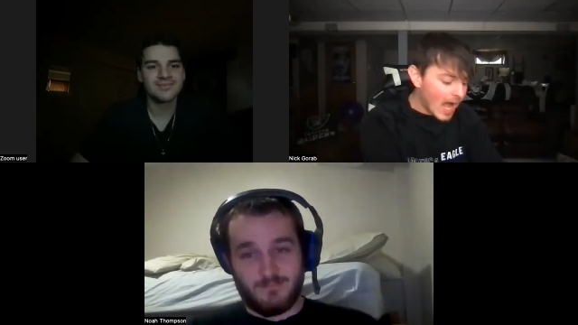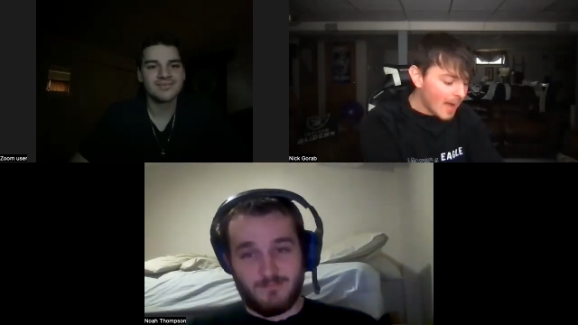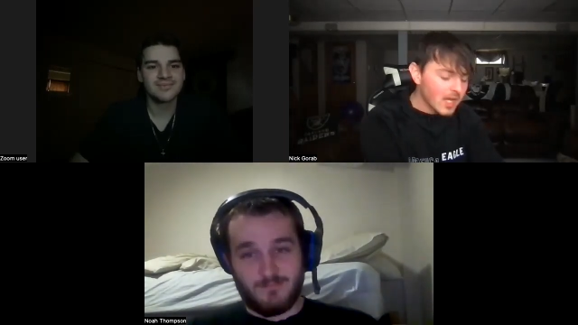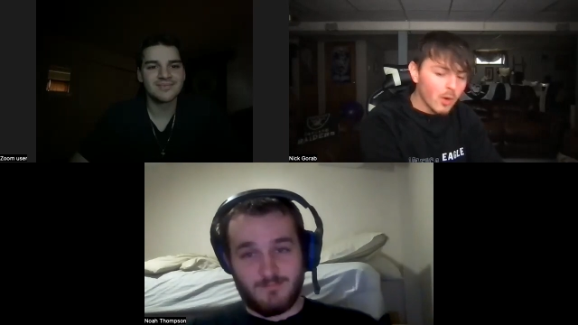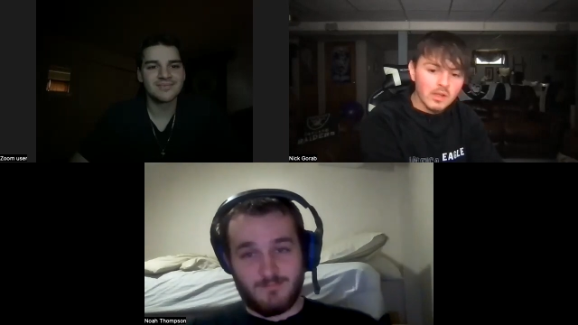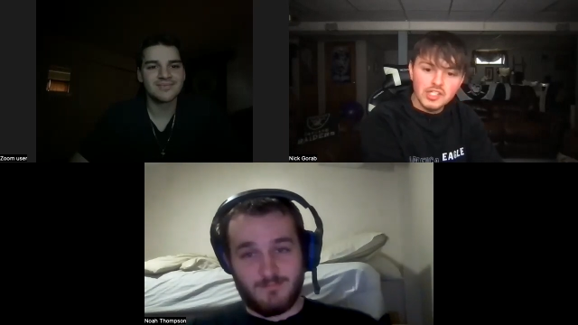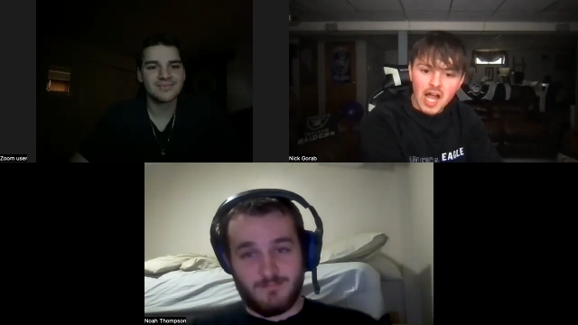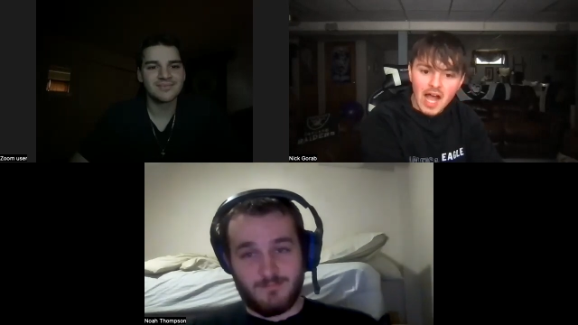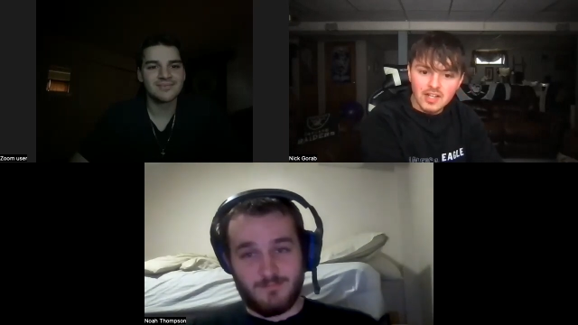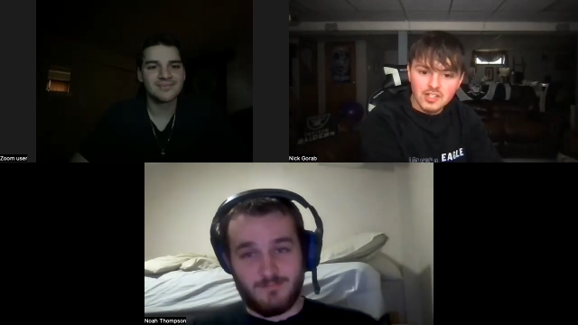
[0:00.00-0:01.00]
Speaker 1: I'm going
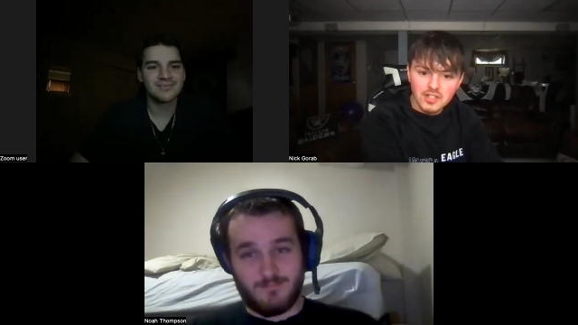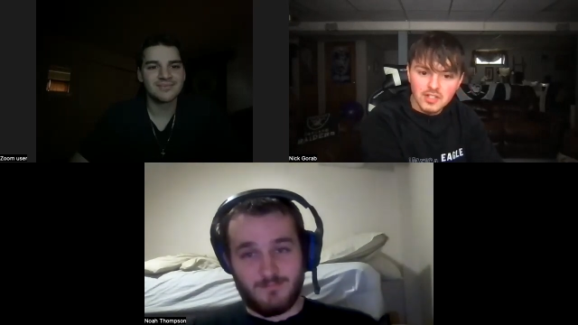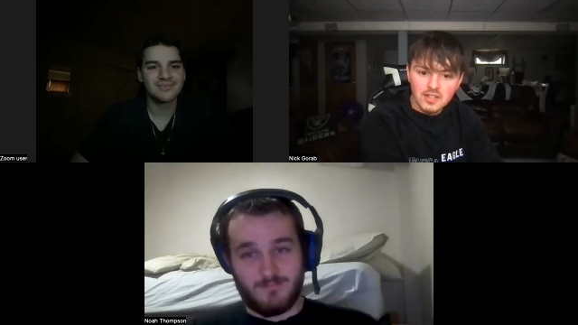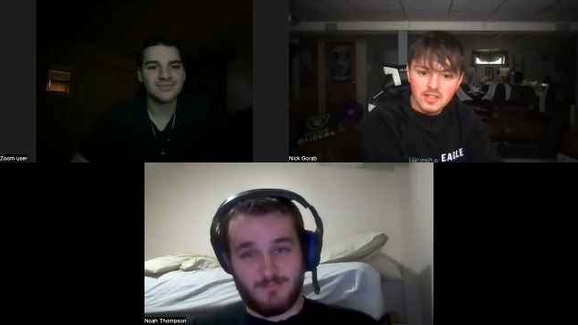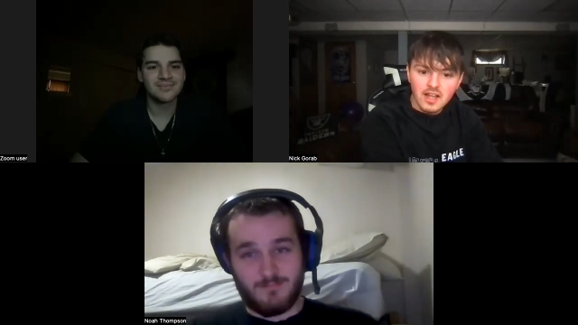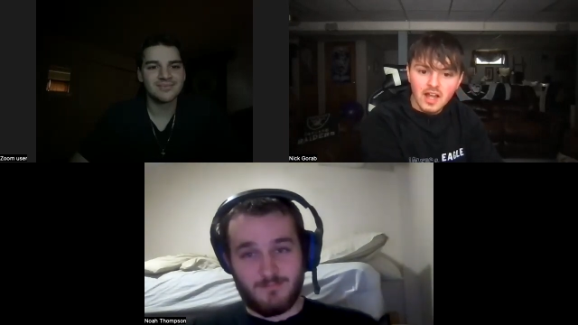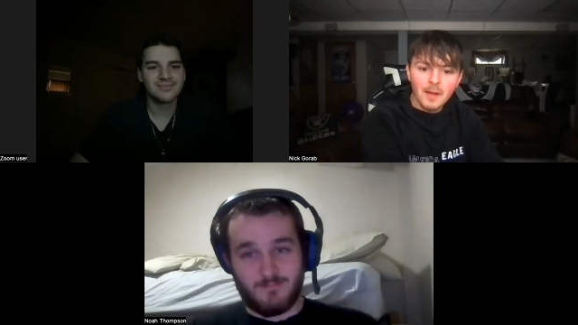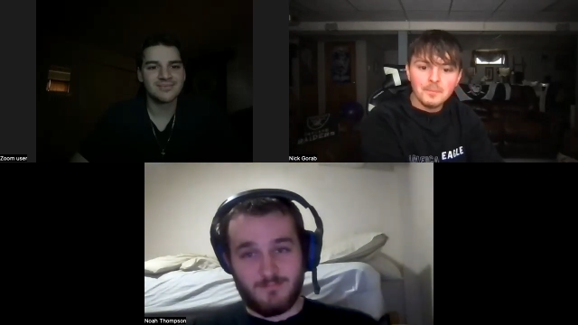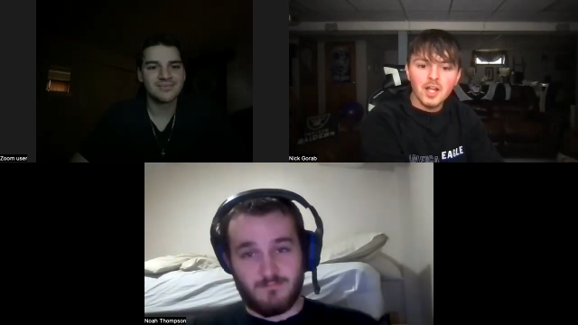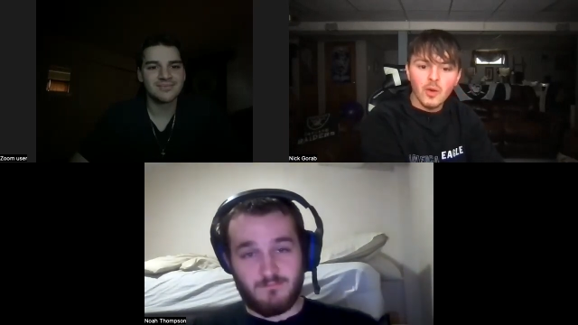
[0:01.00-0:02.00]
Josh.
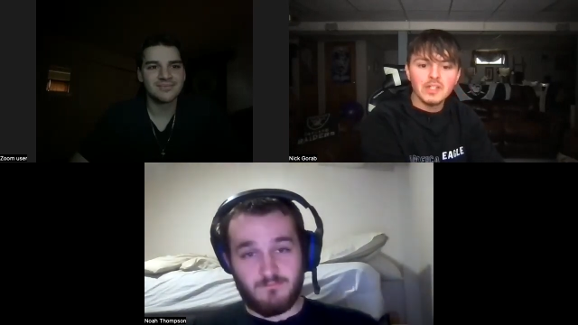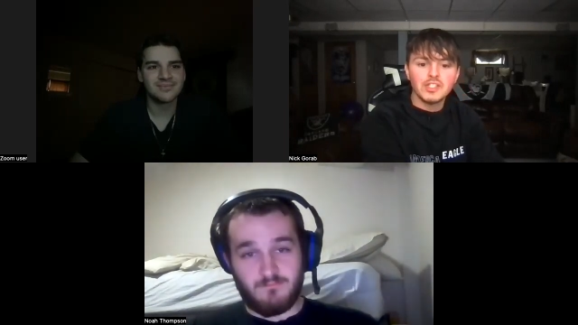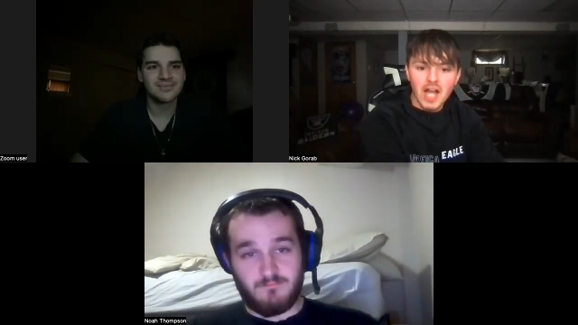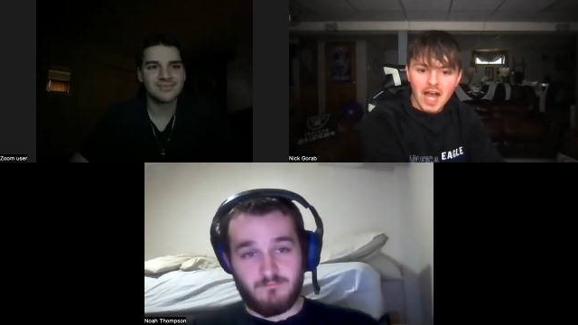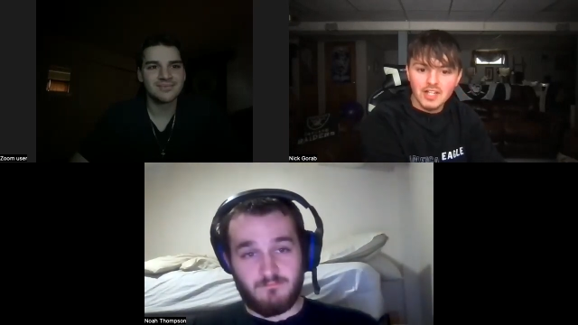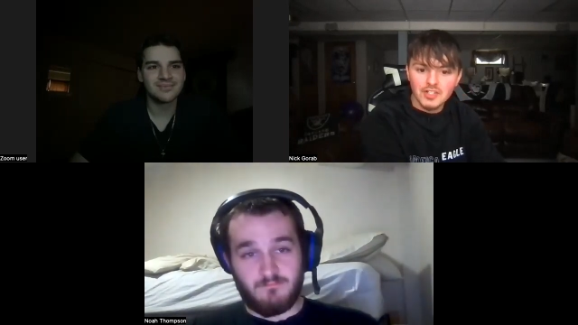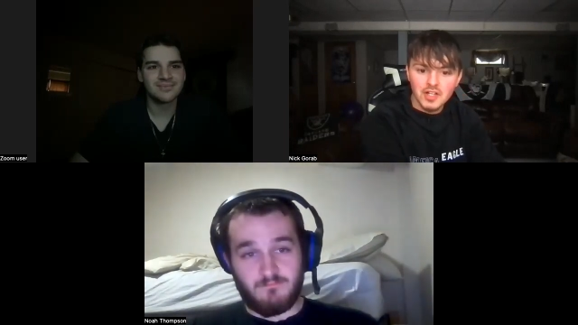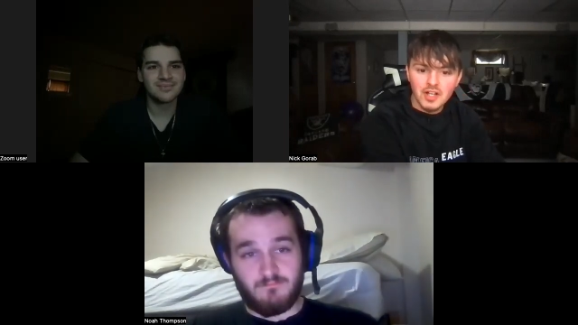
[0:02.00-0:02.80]
I'm going Josh.